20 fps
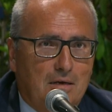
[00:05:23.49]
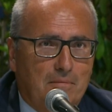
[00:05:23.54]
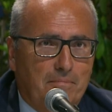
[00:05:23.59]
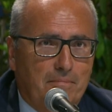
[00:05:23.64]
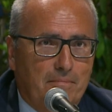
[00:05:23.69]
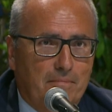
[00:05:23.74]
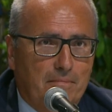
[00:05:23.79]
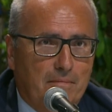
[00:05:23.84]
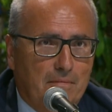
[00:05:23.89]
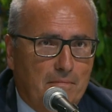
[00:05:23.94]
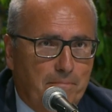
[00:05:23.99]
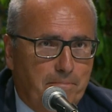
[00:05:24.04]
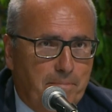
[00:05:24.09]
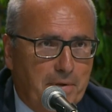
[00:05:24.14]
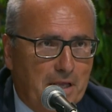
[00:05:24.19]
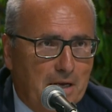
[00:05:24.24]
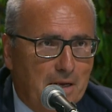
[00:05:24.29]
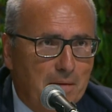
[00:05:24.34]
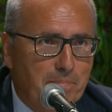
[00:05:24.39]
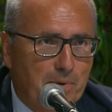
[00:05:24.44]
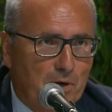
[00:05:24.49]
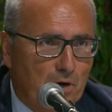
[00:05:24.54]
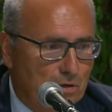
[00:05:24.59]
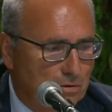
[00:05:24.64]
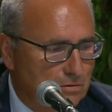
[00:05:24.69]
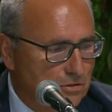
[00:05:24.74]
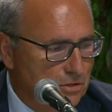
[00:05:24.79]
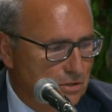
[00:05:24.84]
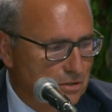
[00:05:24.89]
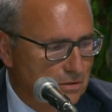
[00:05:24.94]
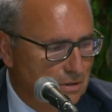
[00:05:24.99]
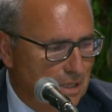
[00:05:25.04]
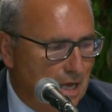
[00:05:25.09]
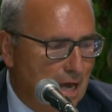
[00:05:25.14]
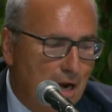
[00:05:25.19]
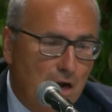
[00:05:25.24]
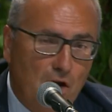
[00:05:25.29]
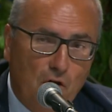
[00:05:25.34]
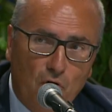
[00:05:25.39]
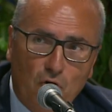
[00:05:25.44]
he works as the
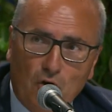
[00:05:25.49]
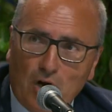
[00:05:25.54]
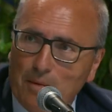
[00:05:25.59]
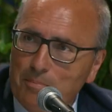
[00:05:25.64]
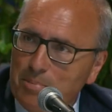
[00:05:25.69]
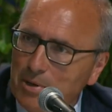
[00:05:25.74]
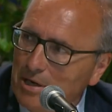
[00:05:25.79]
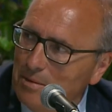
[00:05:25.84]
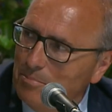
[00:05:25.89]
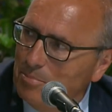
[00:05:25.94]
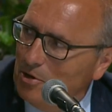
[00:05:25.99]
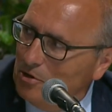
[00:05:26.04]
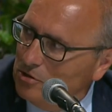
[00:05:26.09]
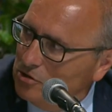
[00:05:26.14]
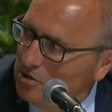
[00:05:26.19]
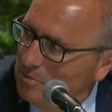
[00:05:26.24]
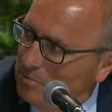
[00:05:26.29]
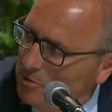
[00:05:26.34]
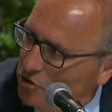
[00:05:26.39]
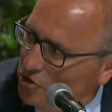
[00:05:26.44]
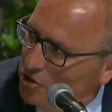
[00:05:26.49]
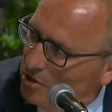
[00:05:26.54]
custodian of the Holy